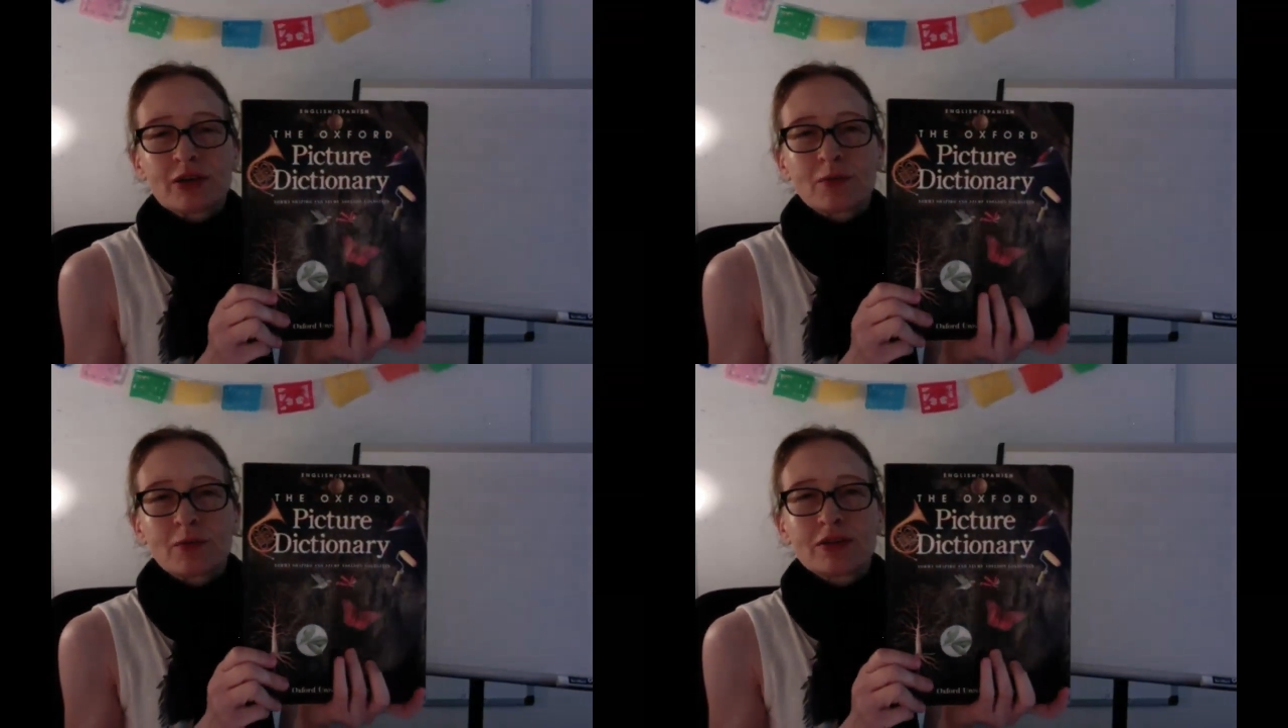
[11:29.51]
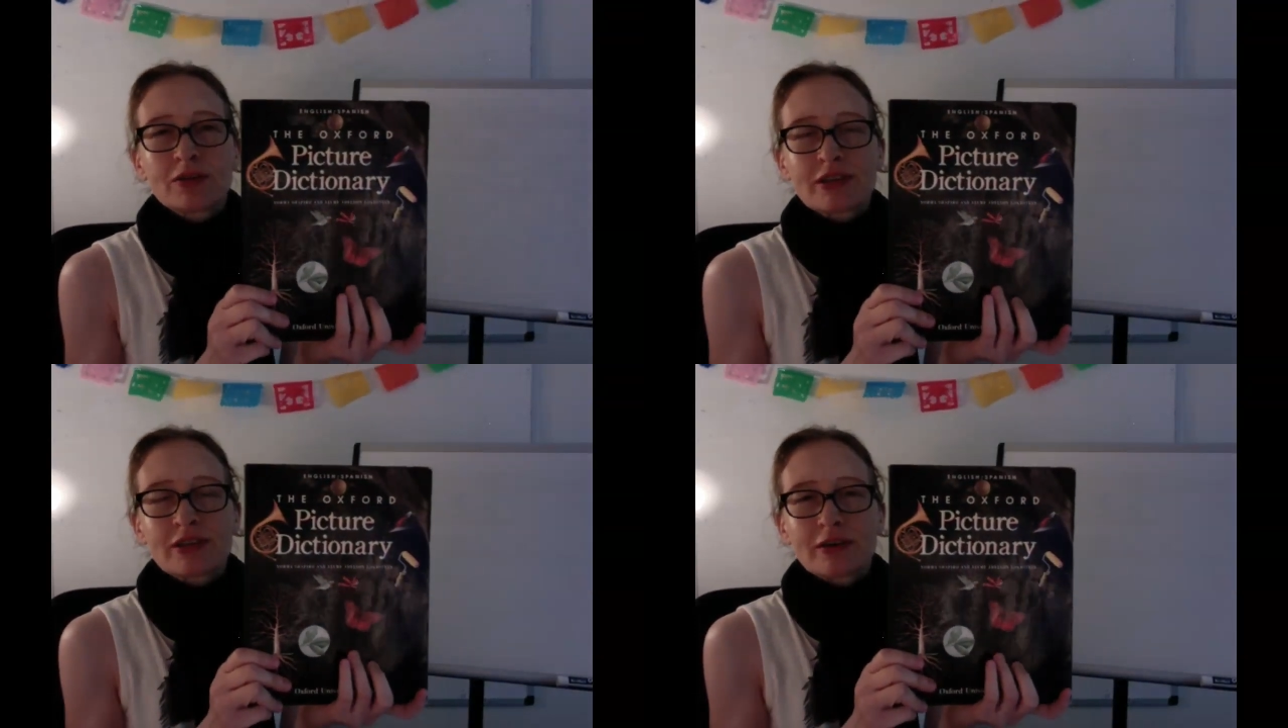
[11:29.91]

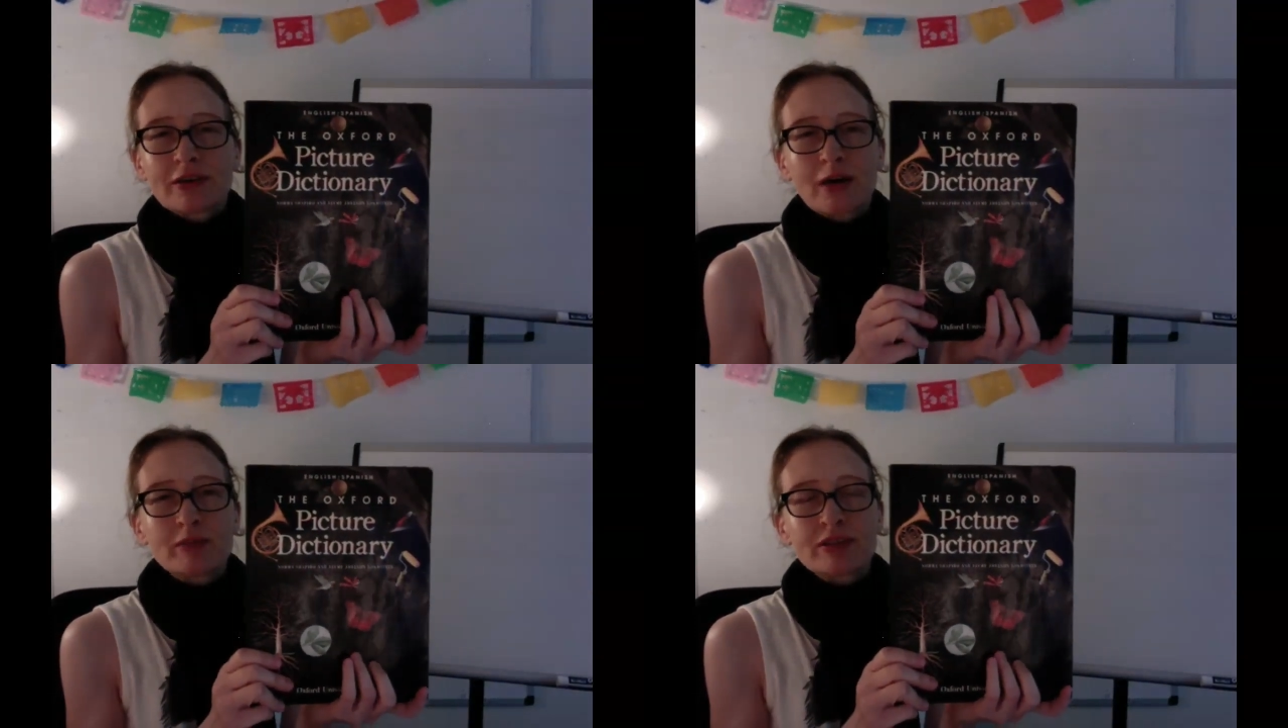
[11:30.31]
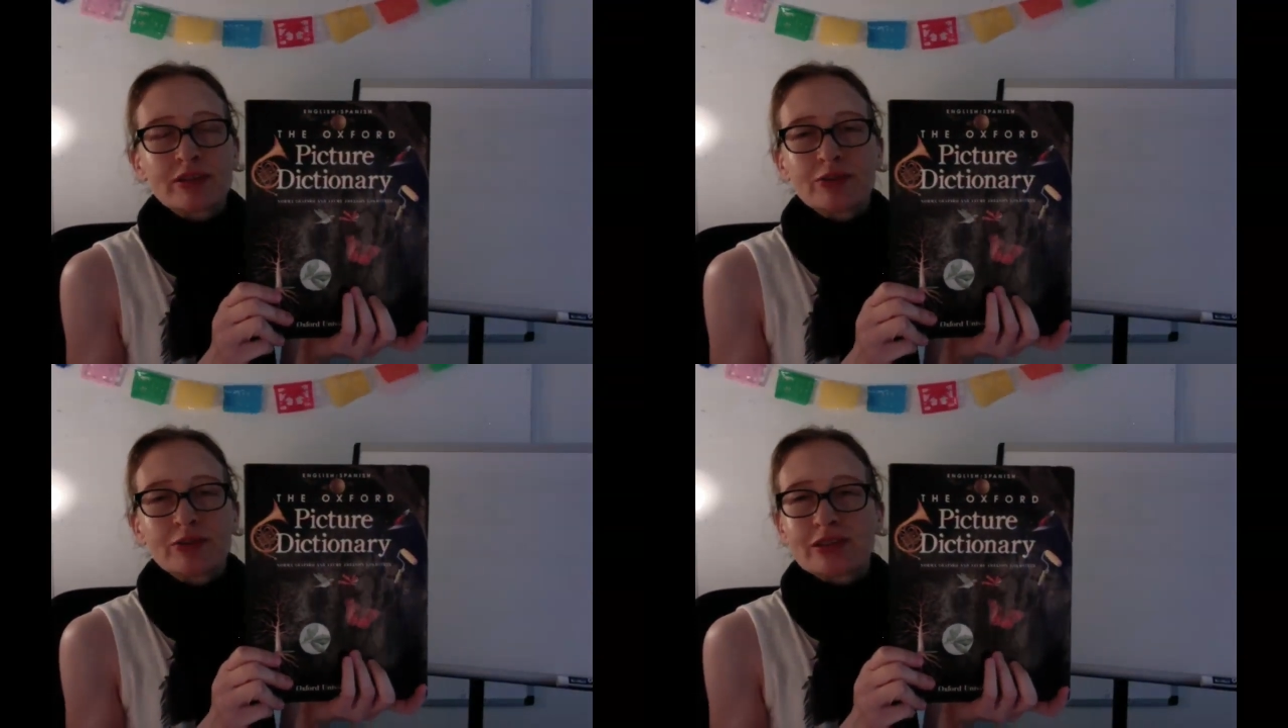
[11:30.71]
words that are commonly
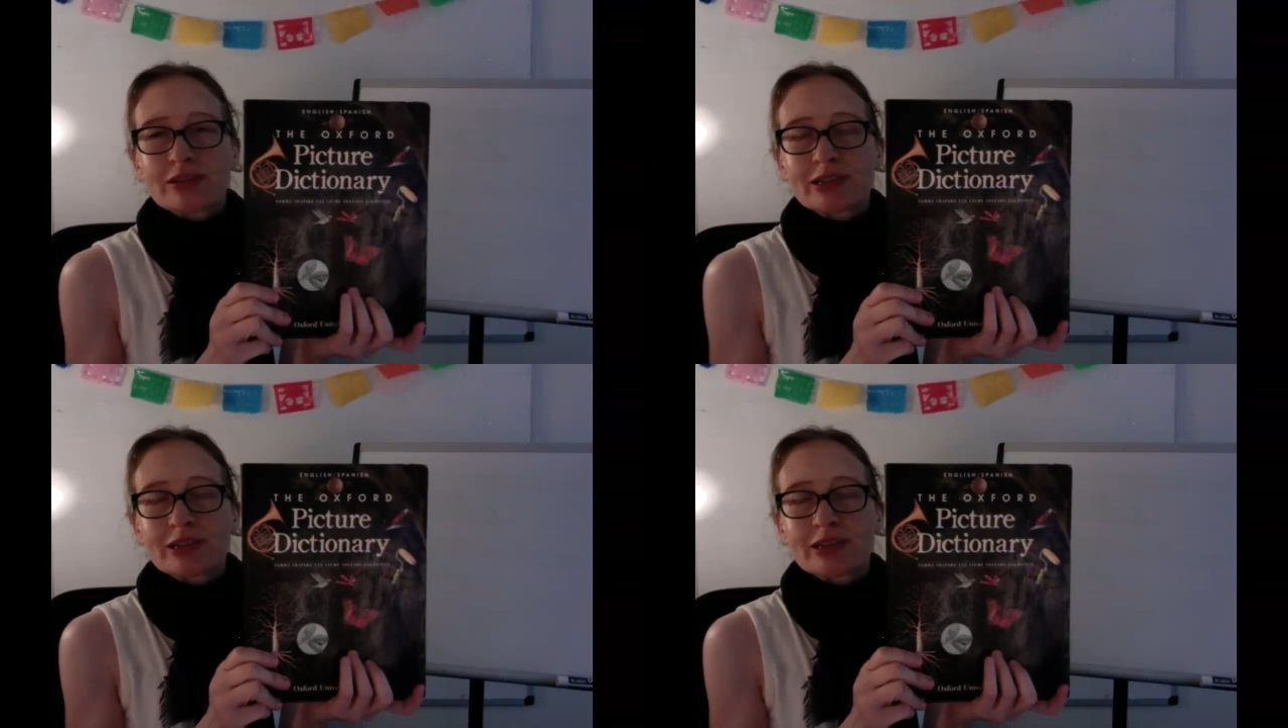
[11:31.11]
used in